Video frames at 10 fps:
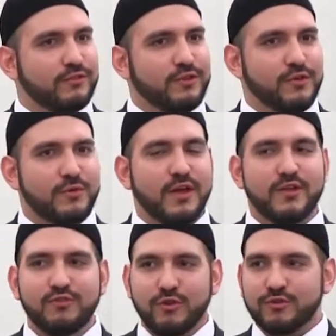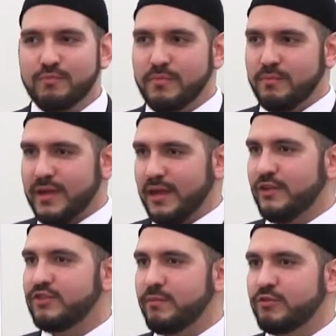to not making
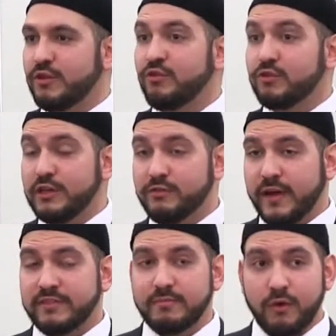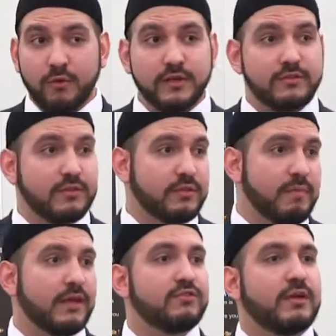assumptions and not inviting my audiences to
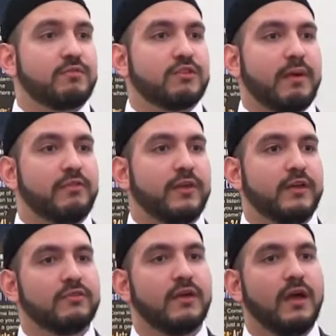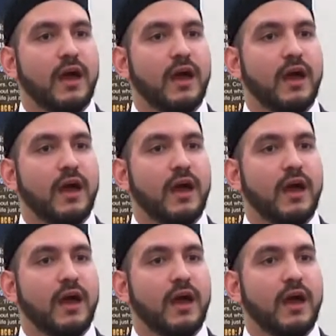make assumptions about things.